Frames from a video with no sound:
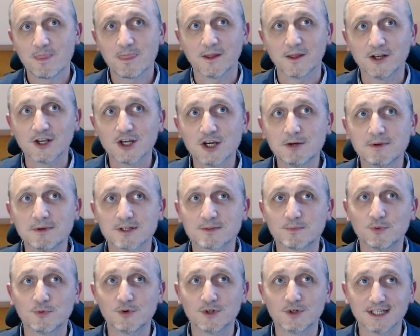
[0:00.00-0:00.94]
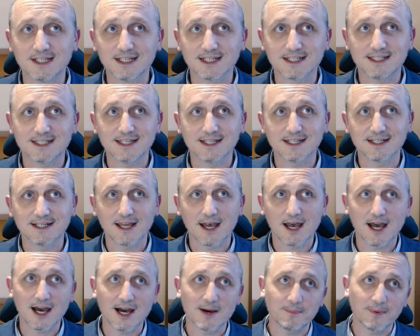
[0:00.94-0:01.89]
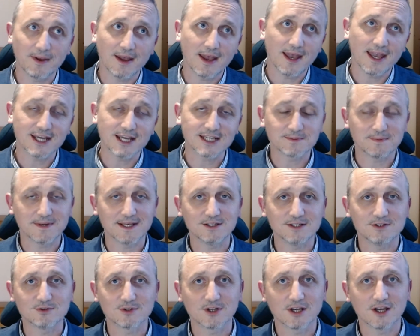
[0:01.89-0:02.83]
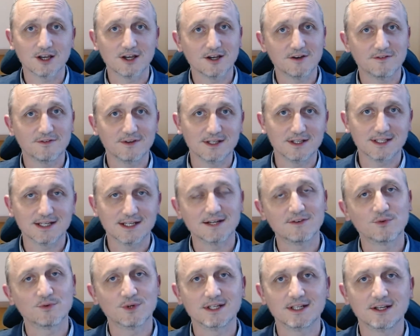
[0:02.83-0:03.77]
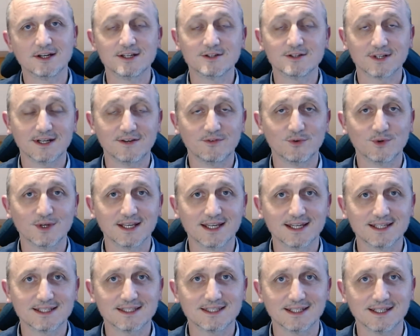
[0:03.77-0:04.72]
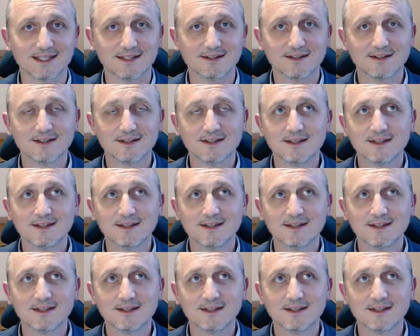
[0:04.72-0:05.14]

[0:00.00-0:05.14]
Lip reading: And nobody is predicting an up exponential curve until everyone dies or everyone gets it.